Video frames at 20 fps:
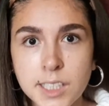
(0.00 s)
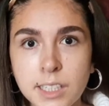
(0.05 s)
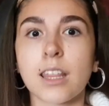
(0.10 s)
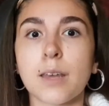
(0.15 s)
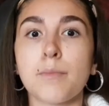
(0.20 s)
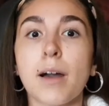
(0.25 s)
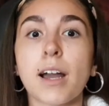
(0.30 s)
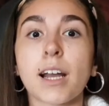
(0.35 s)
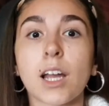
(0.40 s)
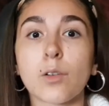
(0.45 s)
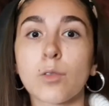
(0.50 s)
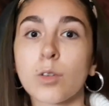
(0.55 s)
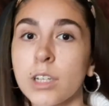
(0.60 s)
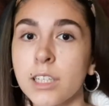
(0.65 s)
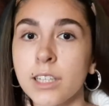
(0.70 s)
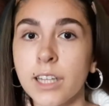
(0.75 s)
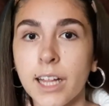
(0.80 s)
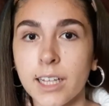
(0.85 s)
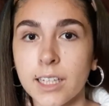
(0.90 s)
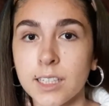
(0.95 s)
the macaroni
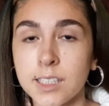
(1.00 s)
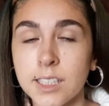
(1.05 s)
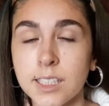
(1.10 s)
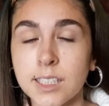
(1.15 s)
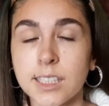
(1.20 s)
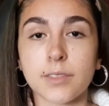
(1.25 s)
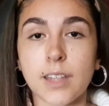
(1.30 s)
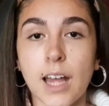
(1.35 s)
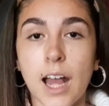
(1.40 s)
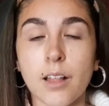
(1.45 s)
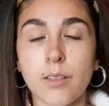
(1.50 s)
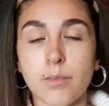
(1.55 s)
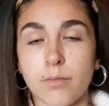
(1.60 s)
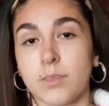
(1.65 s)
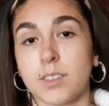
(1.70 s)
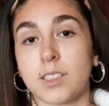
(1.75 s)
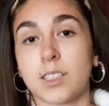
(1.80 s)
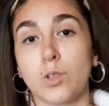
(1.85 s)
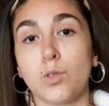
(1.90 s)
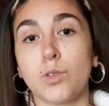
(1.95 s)
necklaces
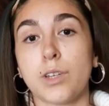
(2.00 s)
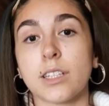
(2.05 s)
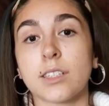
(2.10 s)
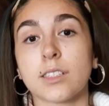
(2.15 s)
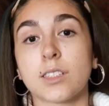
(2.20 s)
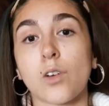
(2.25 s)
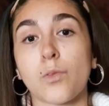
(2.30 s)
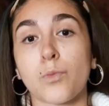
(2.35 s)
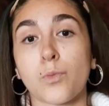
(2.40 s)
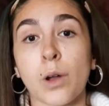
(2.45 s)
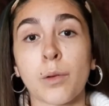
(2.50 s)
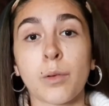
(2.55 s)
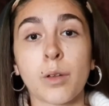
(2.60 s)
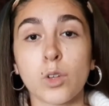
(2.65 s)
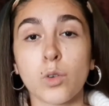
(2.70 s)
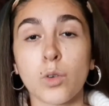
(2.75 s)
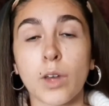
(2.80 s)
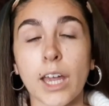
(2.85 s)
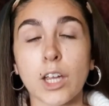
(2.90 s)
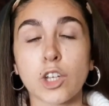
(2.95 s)
that students of primary
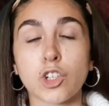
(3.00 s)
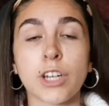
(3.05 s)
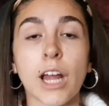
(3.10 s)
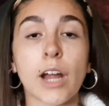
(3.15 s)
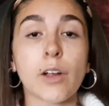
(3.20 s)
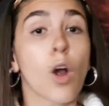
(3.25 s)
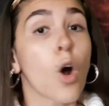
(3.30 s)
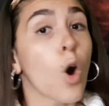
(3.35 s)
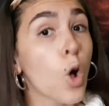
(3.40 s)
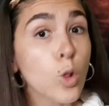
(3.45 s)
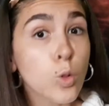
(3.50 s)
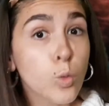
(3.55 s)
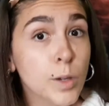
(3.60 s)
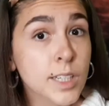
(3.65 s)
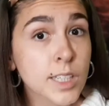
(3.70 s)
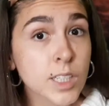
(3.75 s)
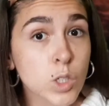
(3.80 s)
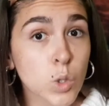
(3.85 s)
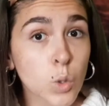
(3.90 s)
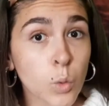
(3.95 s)
education are
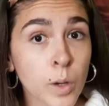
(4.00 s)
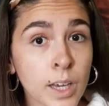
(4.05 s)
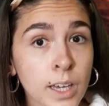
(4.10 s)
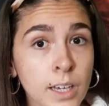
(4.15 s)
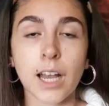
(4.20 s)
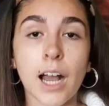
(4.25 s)
always doing,